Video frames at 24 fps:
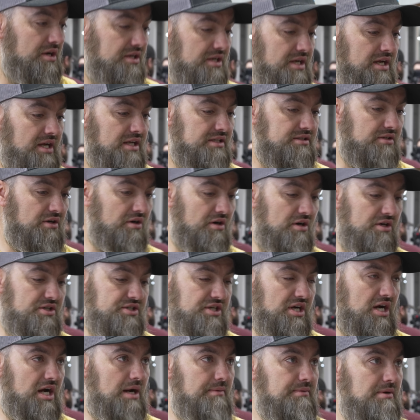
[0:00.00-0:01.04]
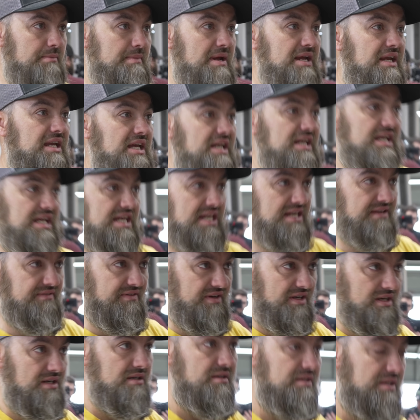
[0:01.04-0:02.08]
it's our job to make it
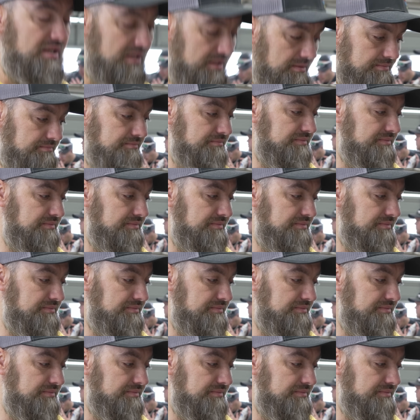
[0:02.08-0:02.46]
even. Yep.